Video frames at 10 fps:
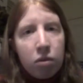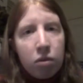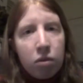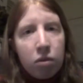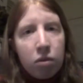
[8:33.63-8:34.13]

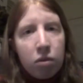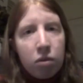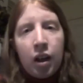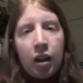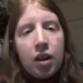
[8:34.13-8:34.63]
immune
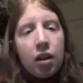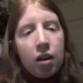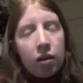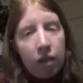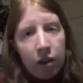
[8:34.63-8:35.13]
system
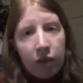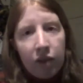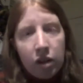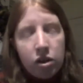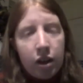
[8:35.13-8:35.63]
left, and
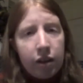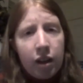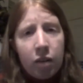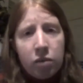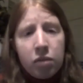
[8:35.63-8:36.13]
he got a lung
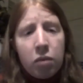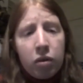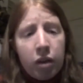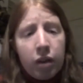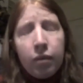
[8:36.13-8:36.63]
infection. I
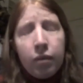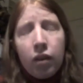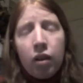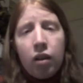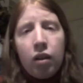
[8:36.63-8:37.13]
think it was
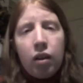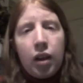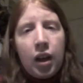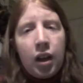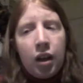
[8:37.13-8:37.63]
pneumonia.
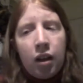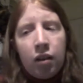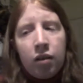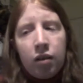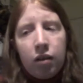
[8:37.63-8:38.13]

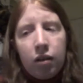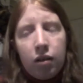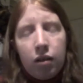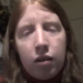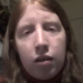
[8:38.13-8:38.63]
And
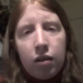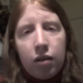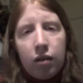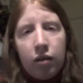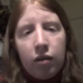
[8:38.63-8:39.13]

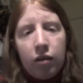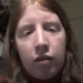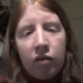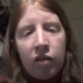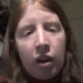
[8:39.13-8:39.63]

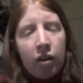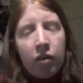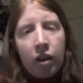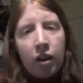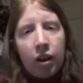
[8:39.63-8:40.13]
very,
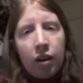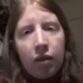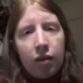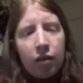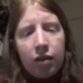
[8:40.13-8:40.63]
very,
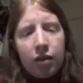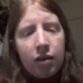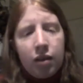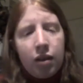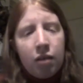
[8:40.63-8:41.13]

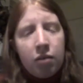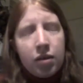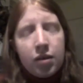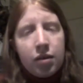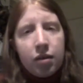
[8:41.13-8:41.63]
it
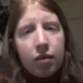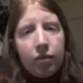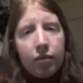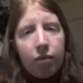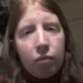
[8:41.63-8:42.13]
was
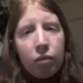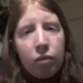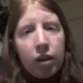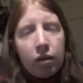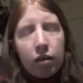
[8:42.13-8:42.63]

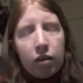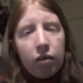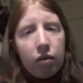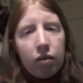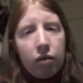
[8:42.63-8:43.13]
with
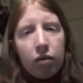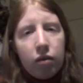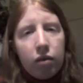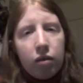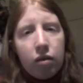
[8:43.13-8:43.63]

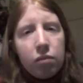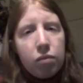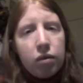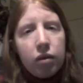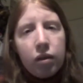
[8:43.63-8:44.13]

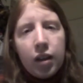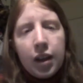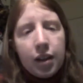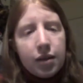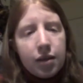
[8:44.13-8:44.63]
complete